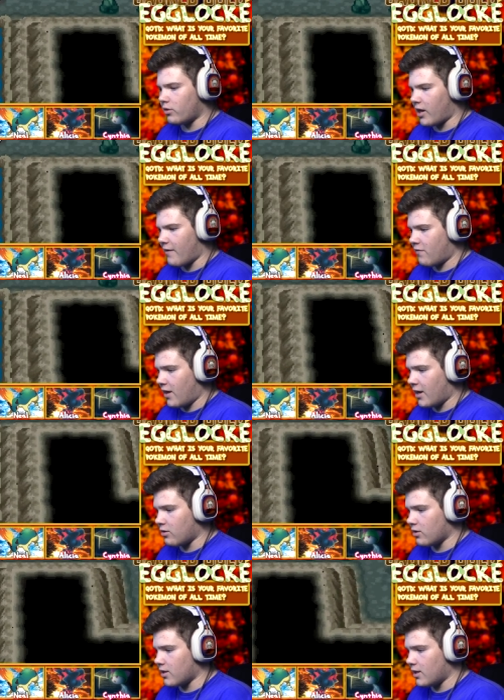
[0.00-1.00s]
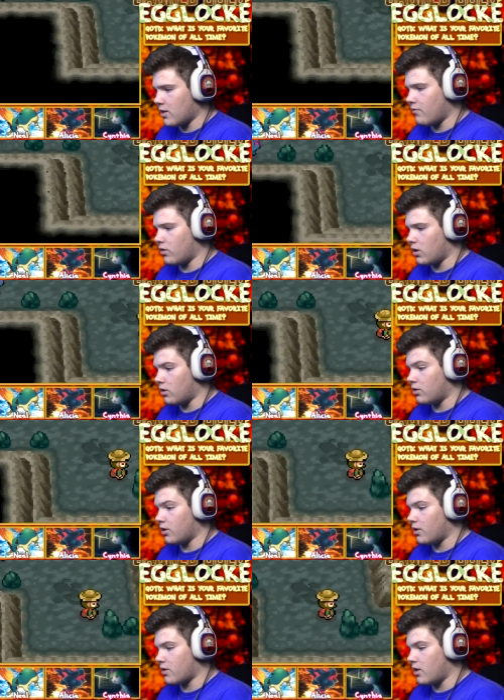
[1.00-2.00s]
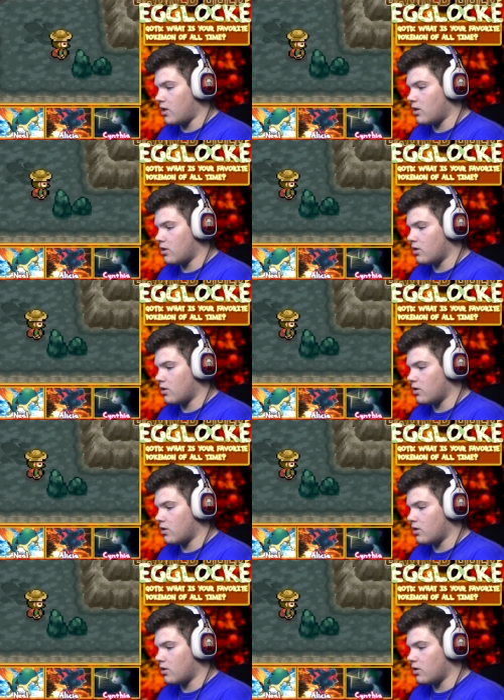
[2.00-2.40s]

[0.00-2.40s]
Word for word: only have tackle at that level, in all honesty.